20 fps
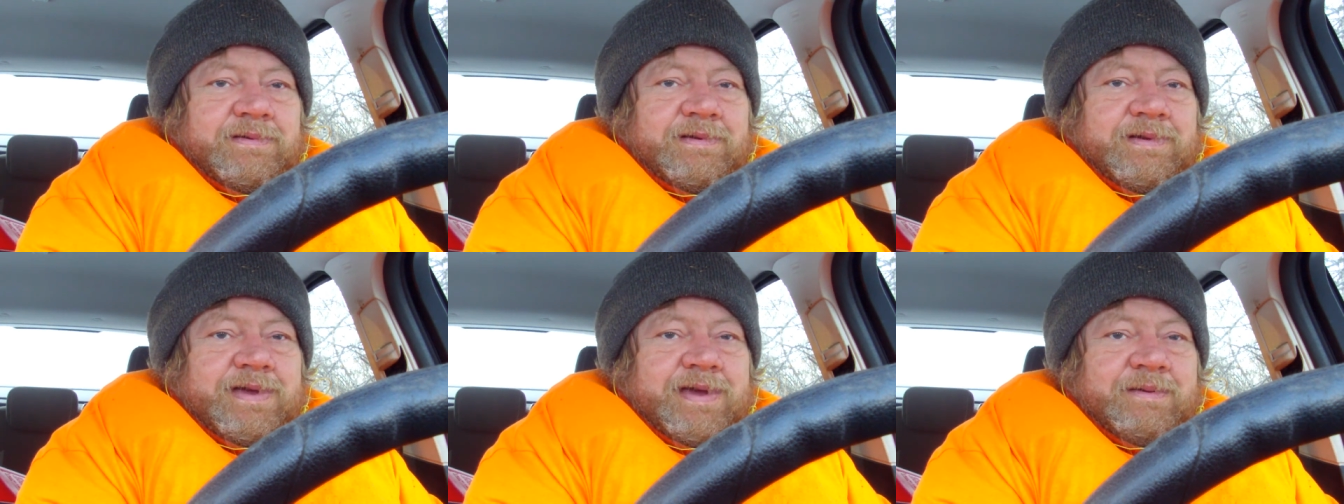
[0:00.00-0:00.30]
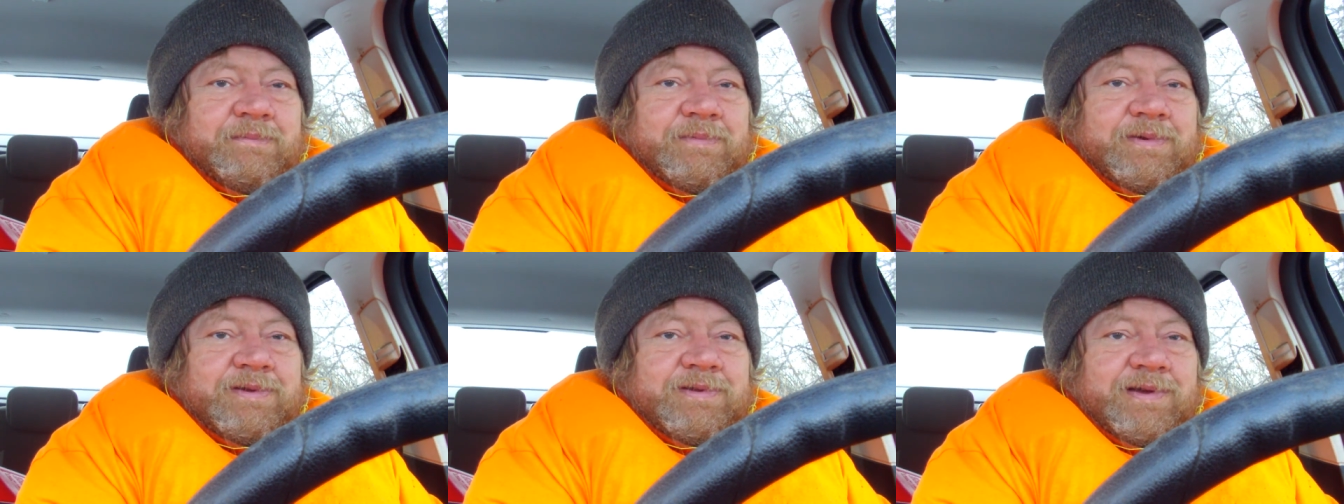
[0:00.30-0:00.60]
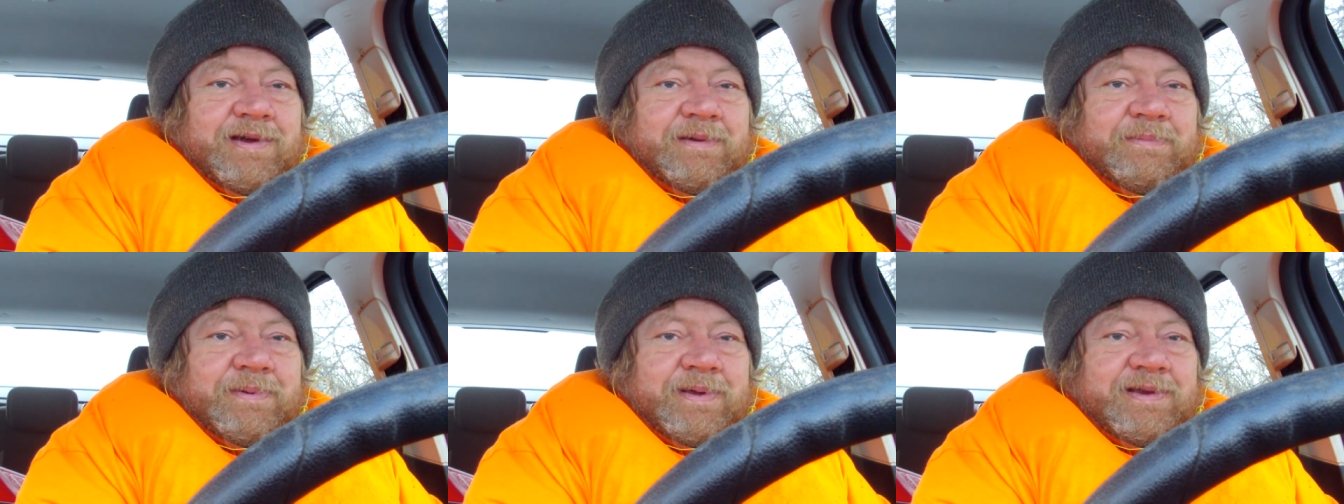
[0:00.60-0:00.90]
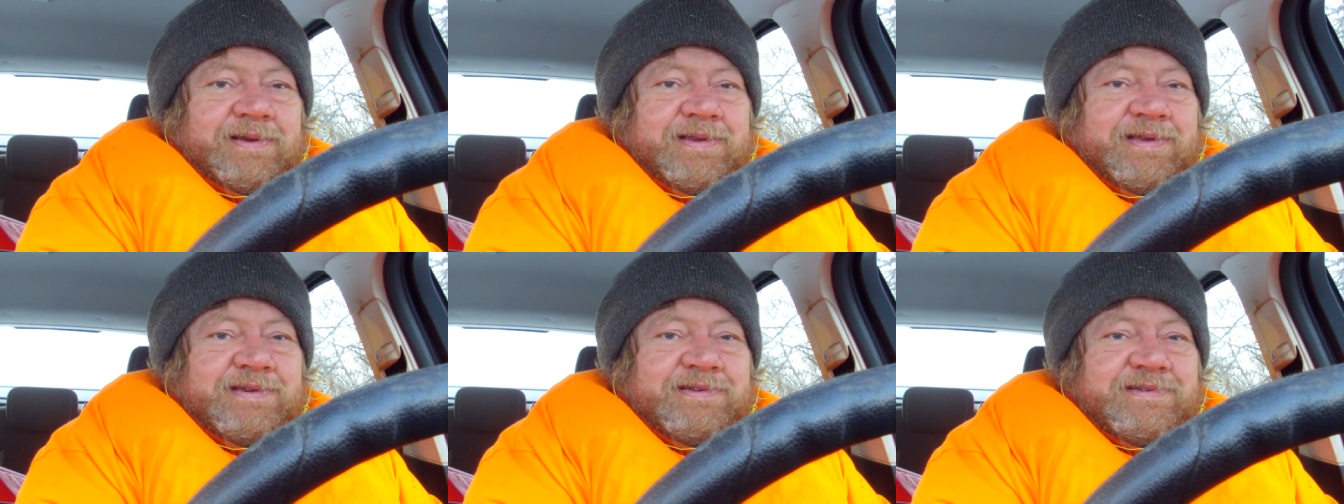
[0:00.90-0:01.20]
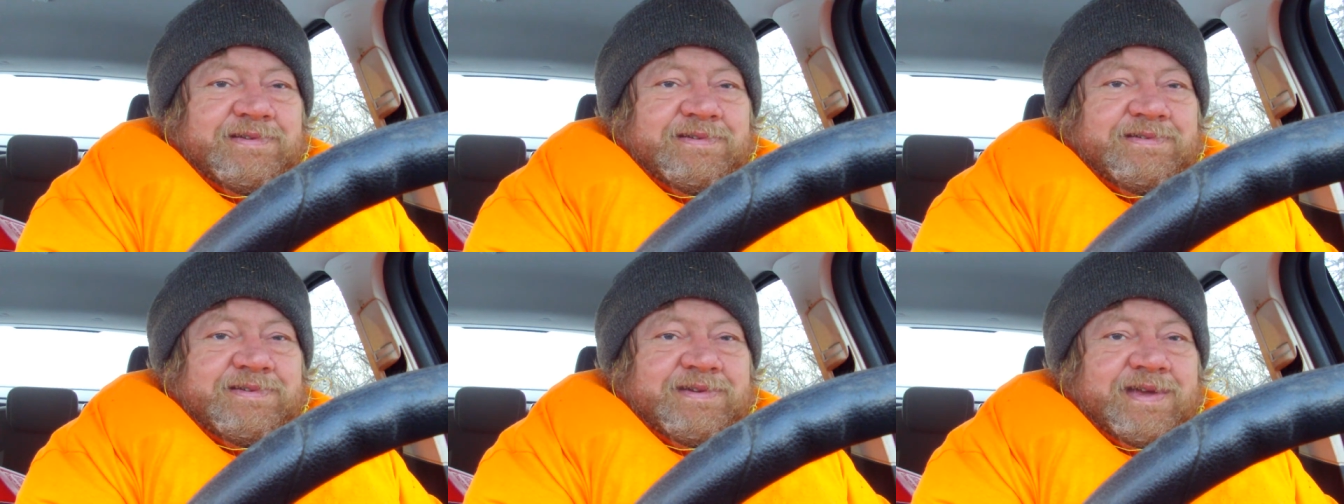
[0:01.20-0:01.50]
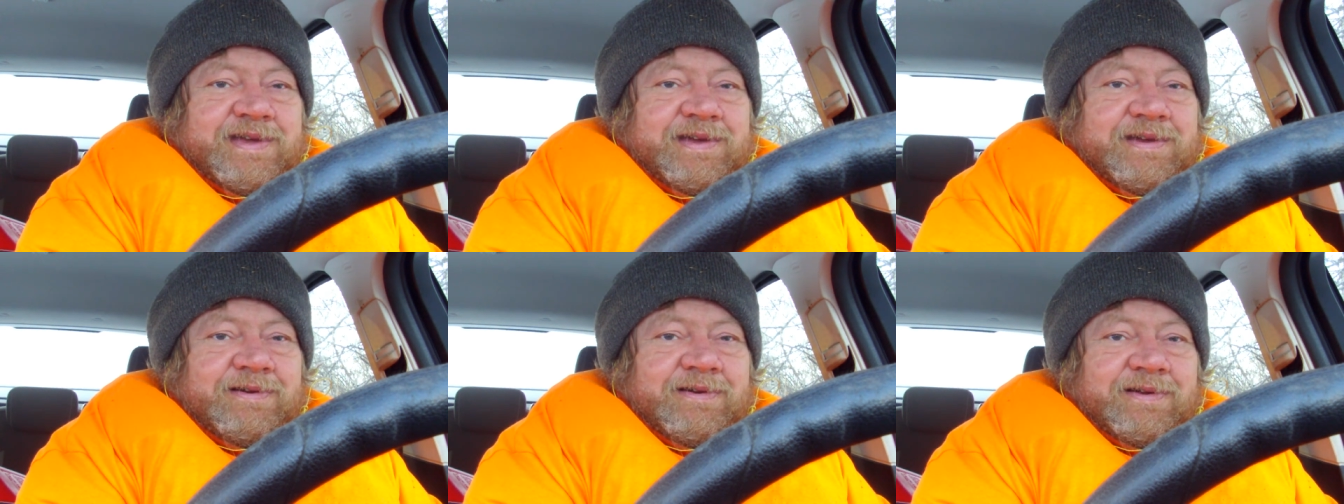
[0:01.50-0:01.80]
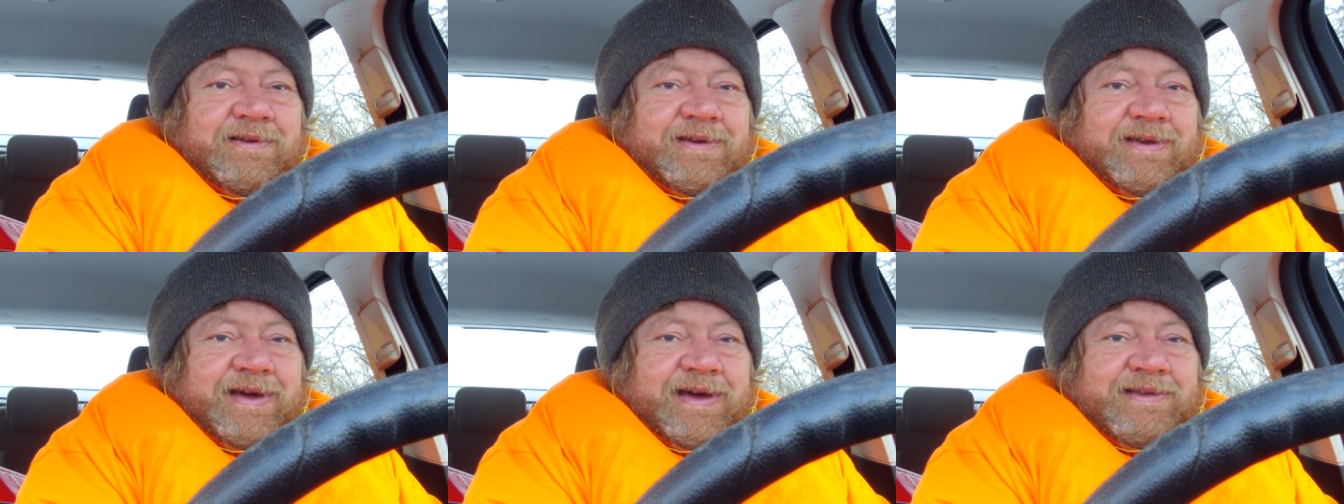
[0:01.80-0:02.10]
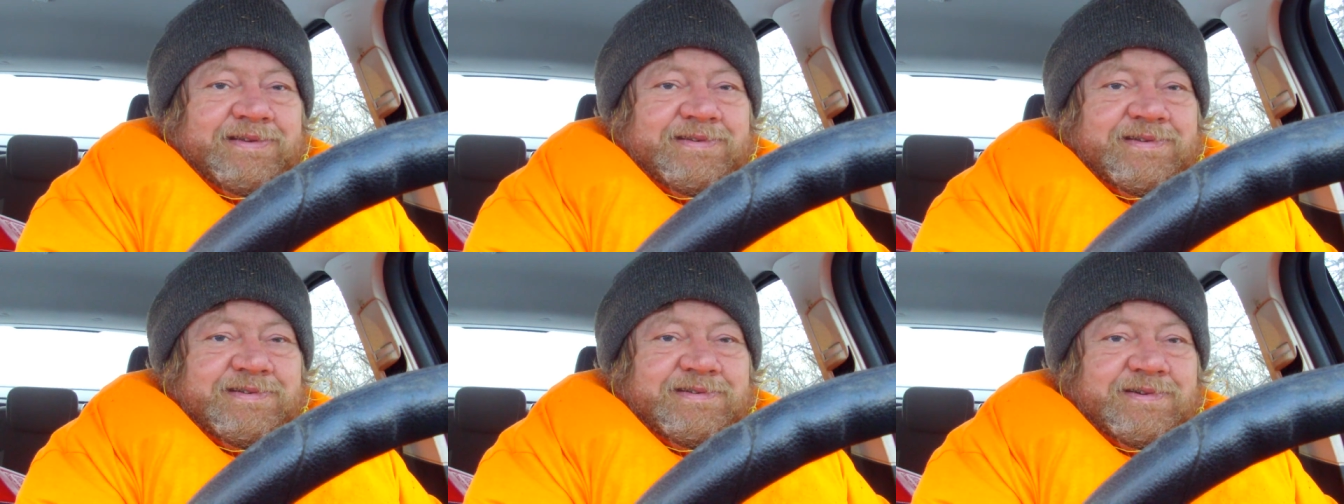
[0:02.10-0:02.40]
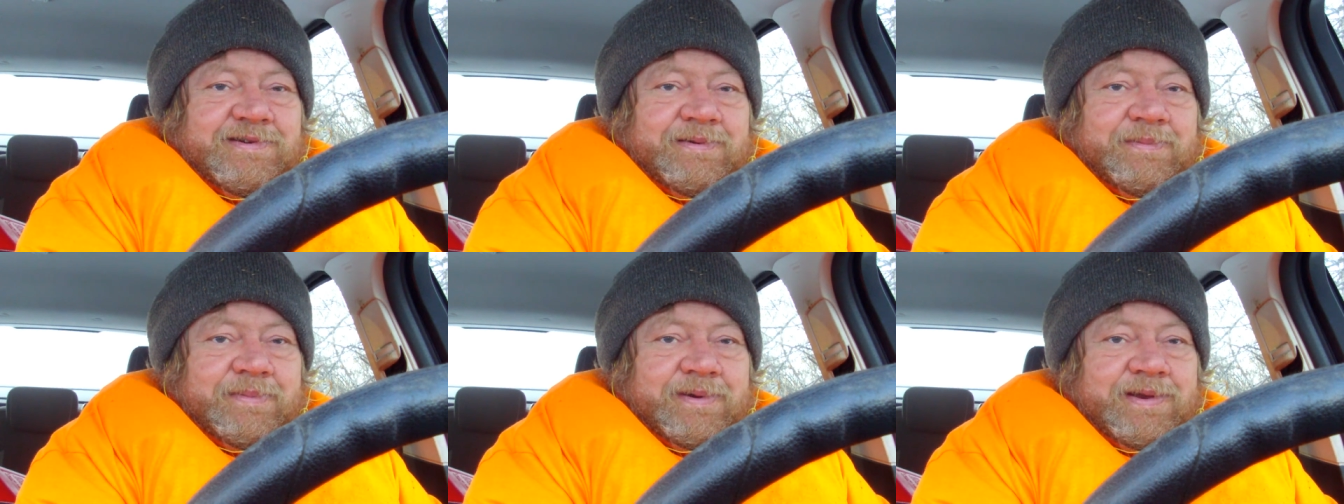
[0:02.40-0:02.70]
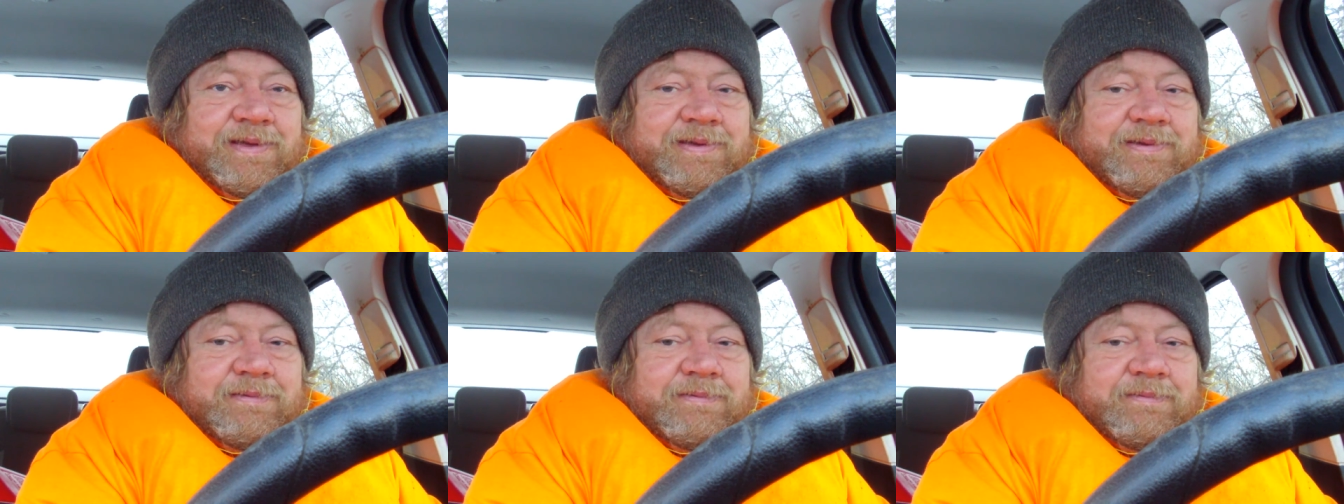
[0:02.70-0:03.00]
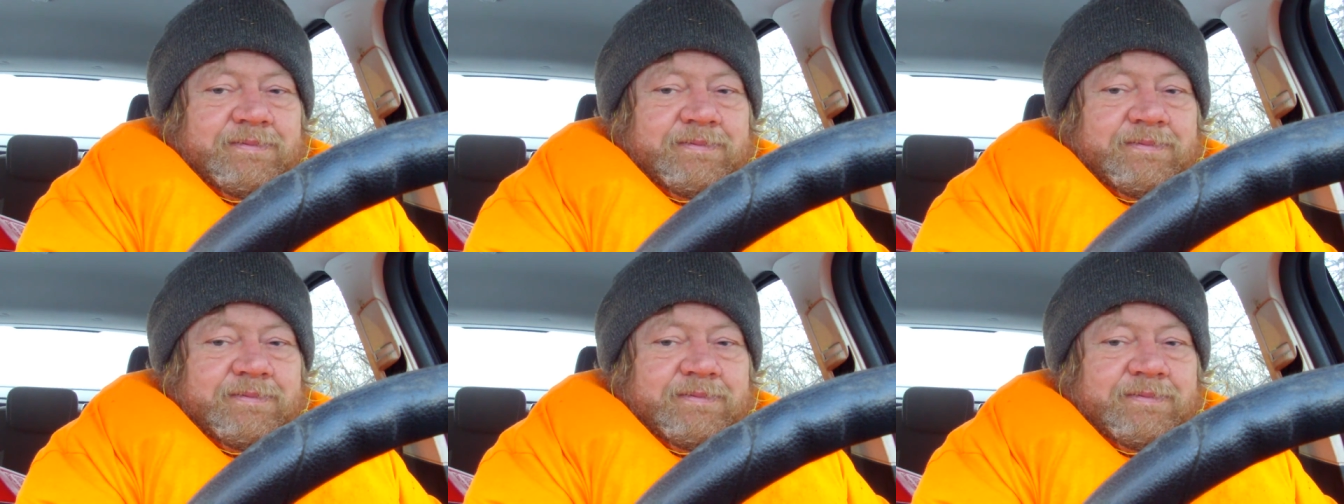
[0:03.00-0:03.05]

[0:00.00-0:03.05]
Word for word: Can we talk about a nation state called Nazi Germany,